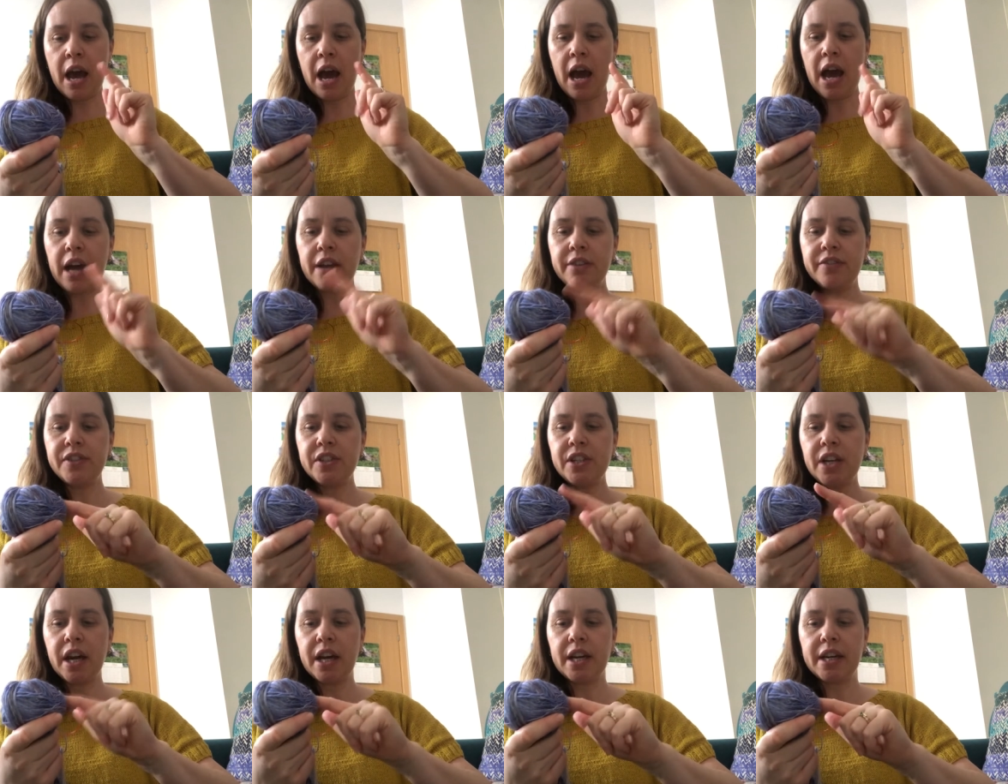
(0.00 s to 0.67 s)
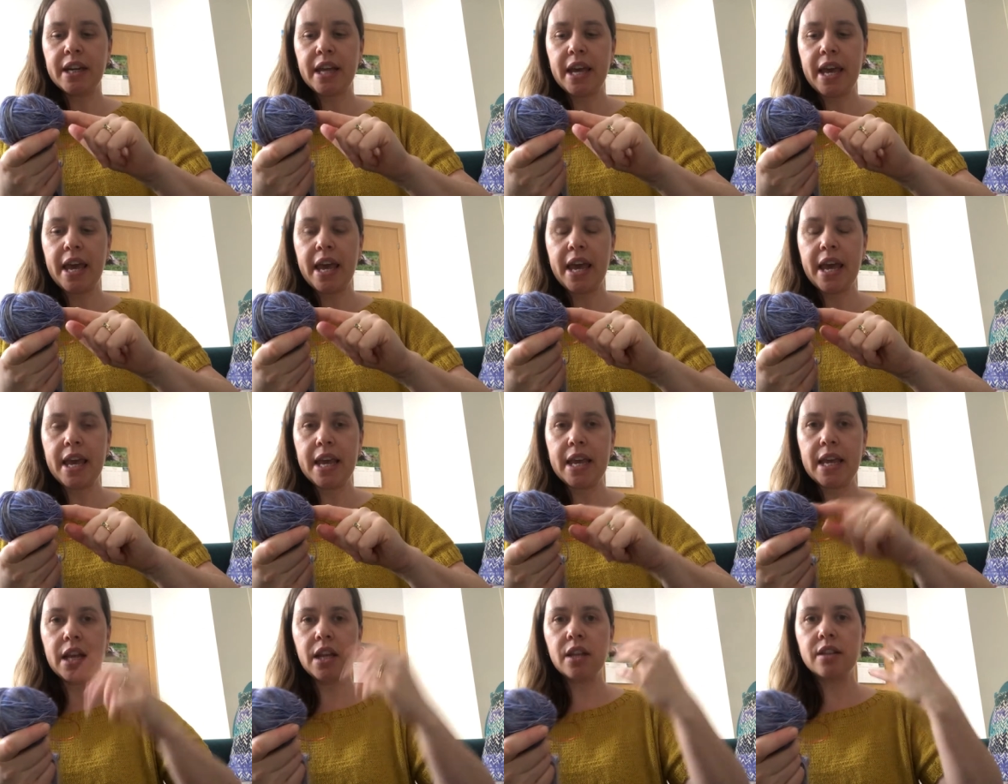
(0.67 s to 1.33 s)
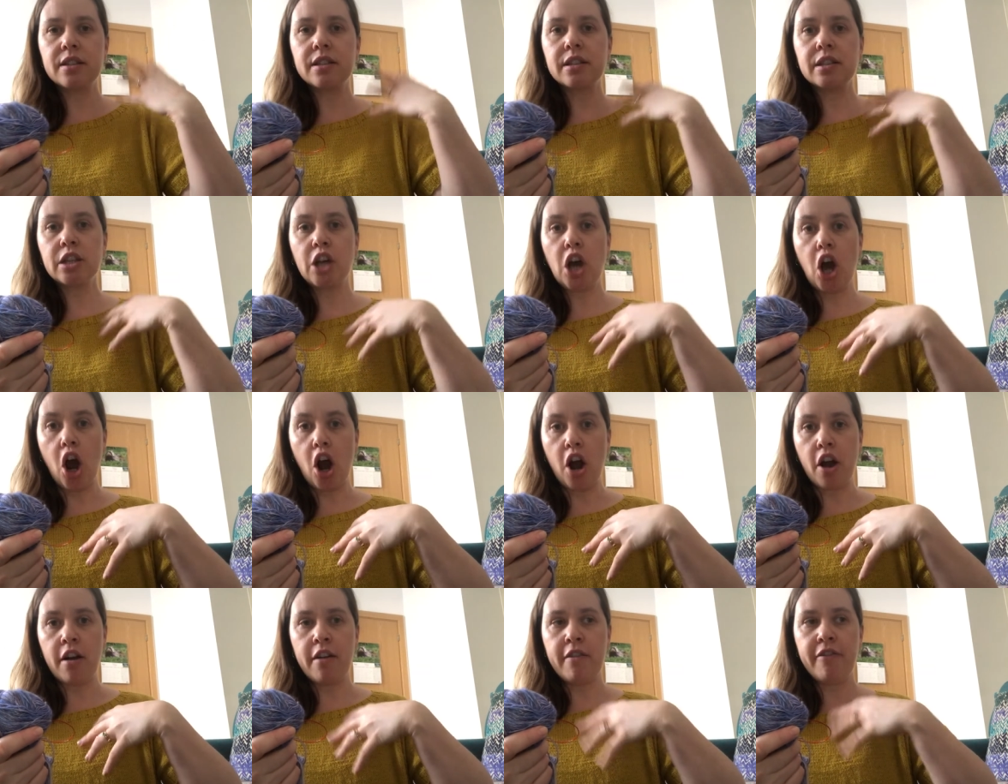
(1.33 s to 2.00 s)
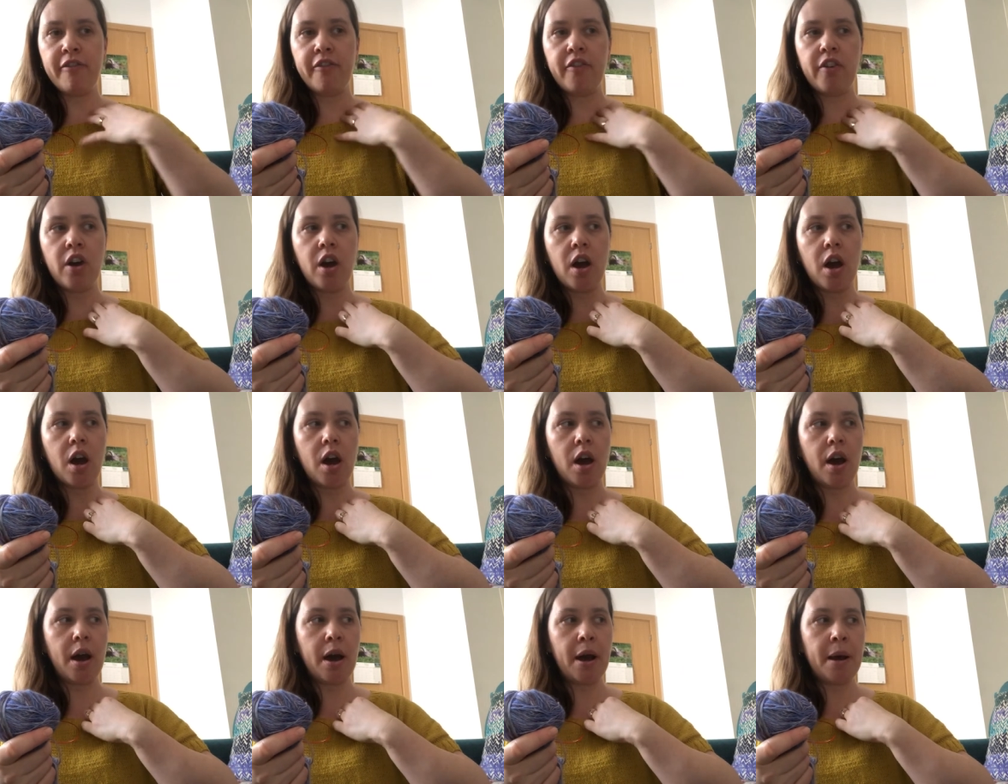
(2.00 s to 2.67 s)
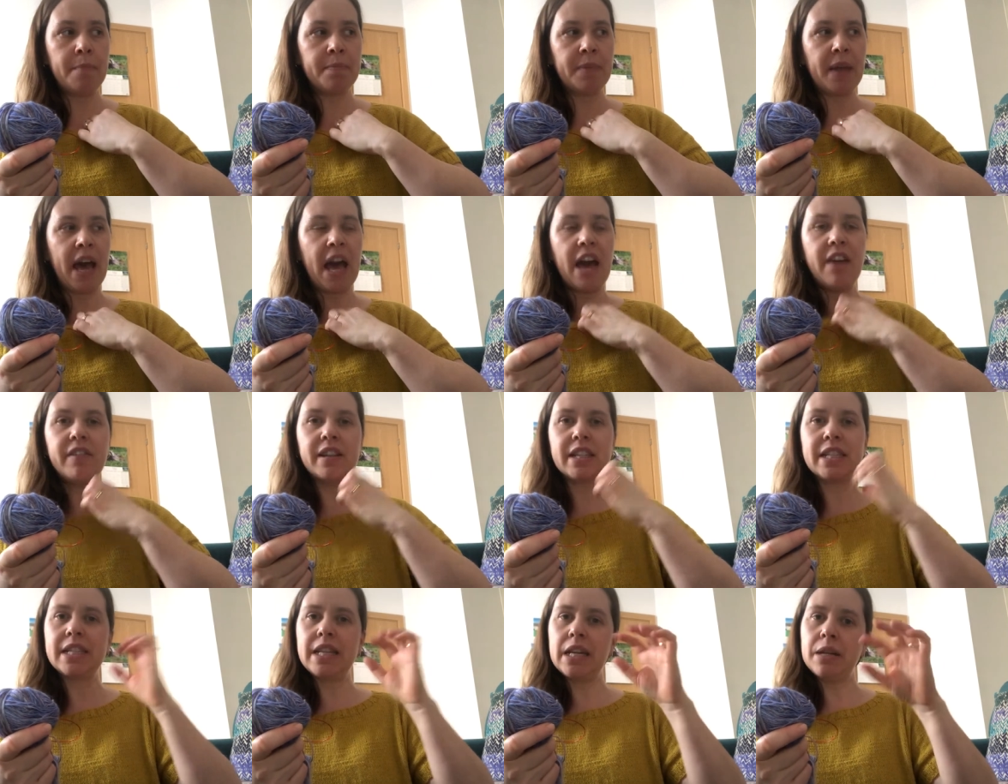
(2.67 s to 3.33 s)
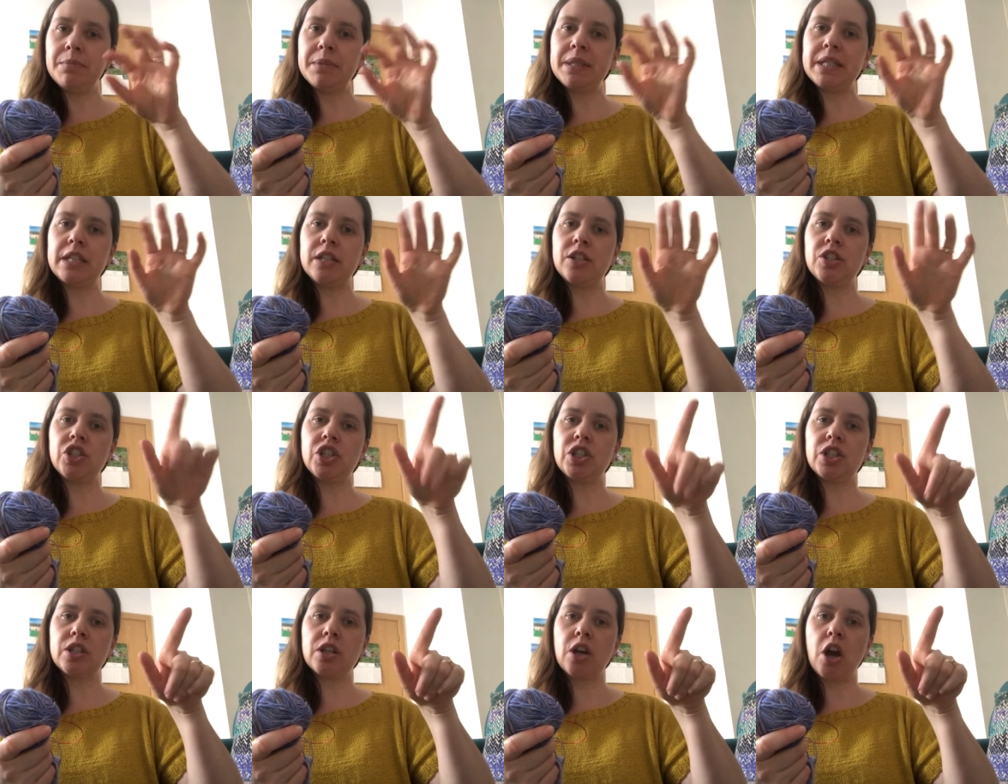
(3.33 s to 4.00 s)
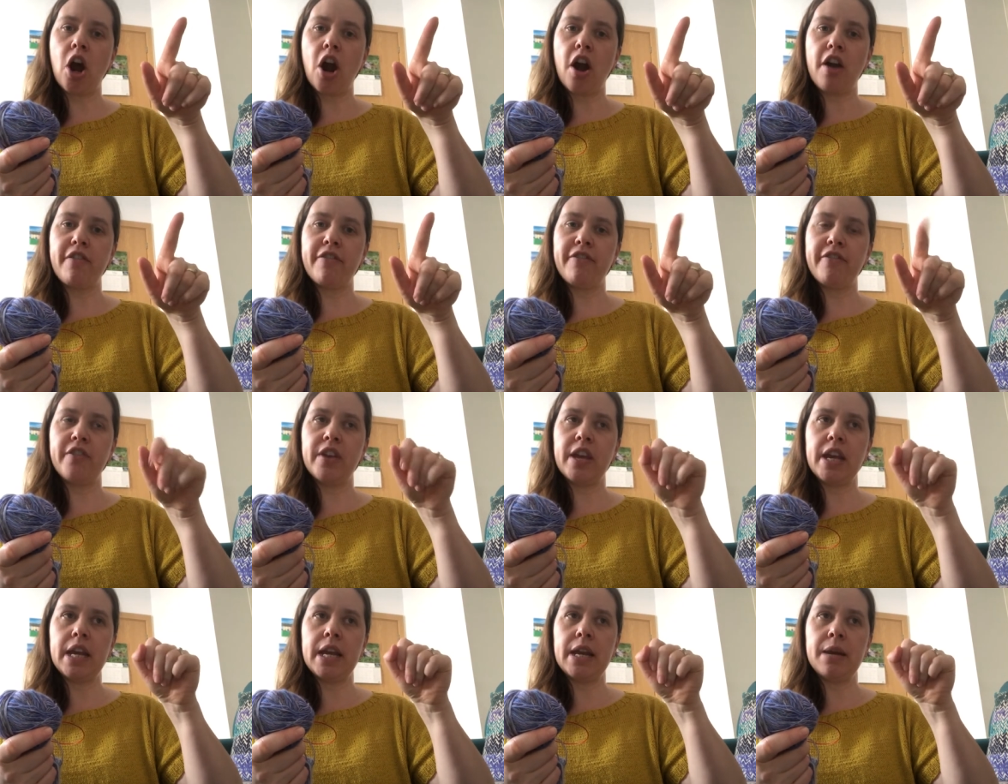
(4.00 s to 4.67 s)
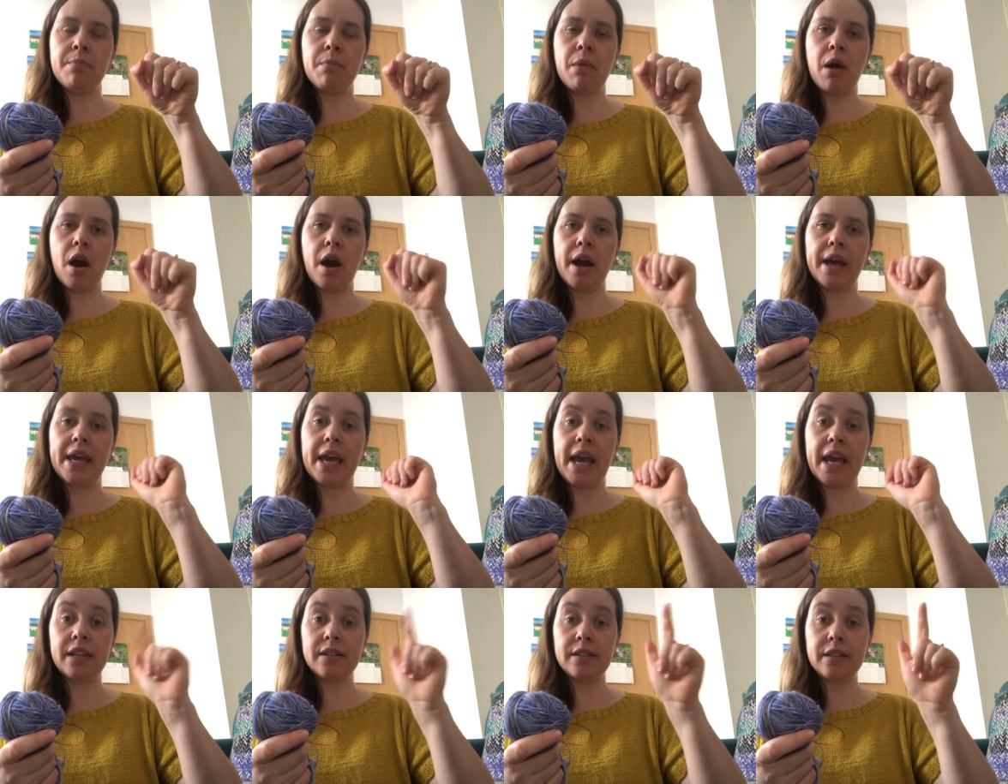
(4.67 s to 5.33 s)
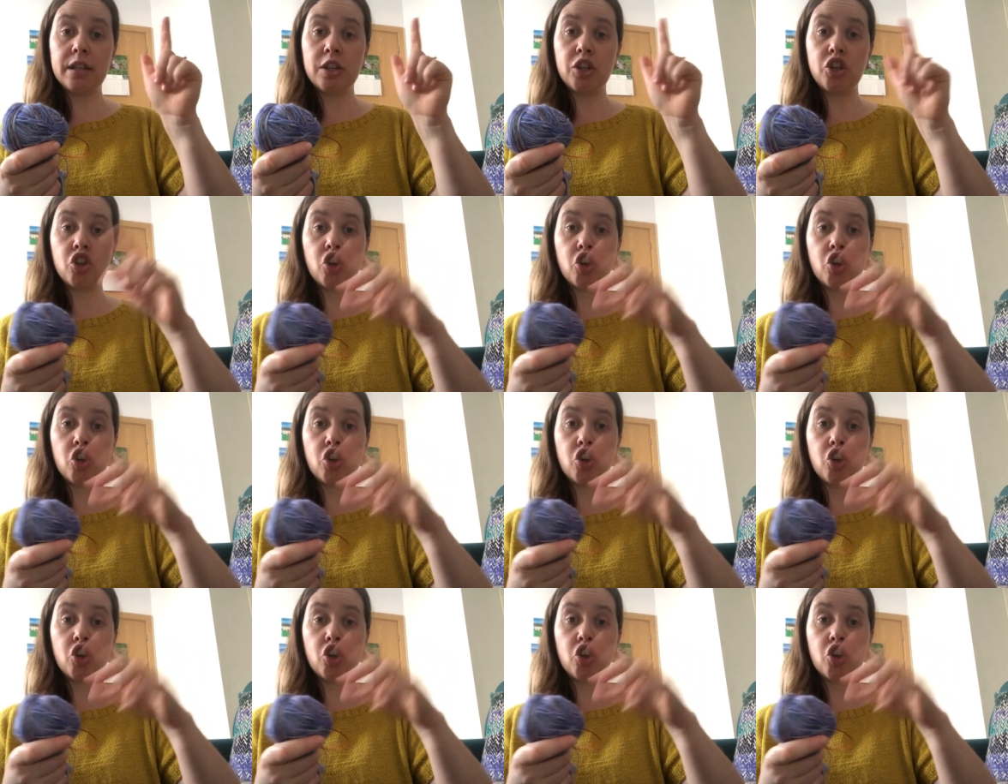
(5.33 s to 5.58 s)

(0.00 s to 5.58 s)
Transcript: I've done a scarf. Um, I have a slip stitch scarf in my Etsy